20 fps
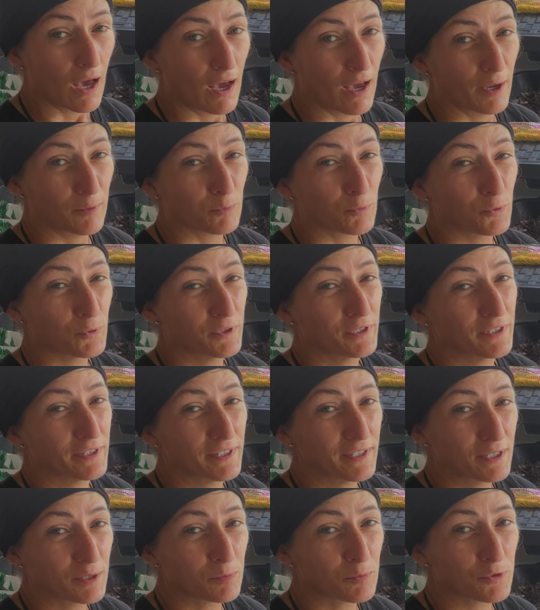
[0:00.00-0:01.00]
I'm
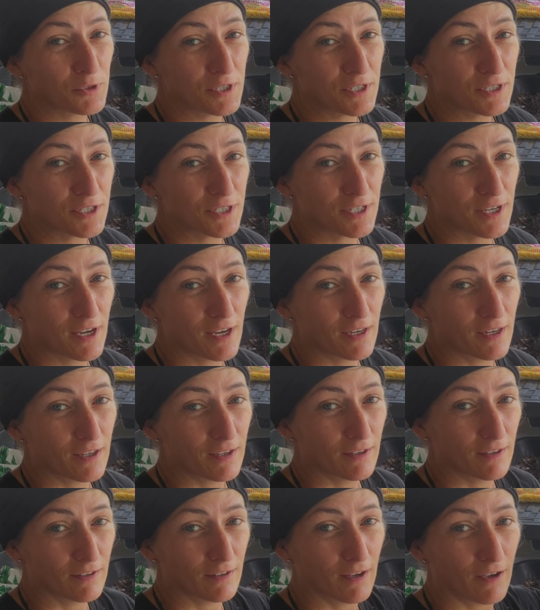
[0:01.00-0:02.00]
really
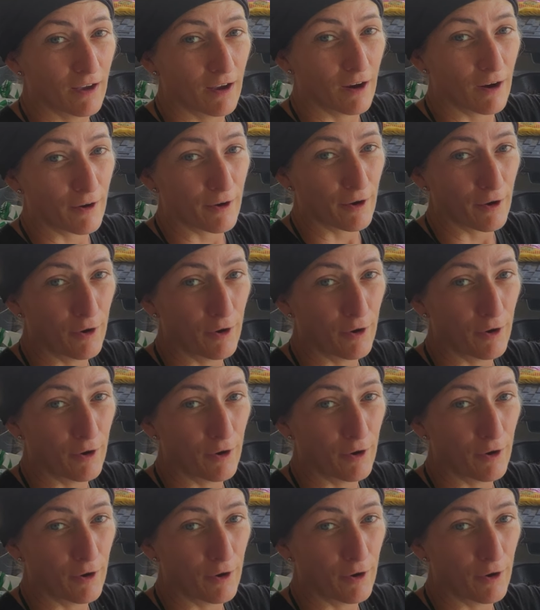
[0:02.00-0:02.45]
appreciating our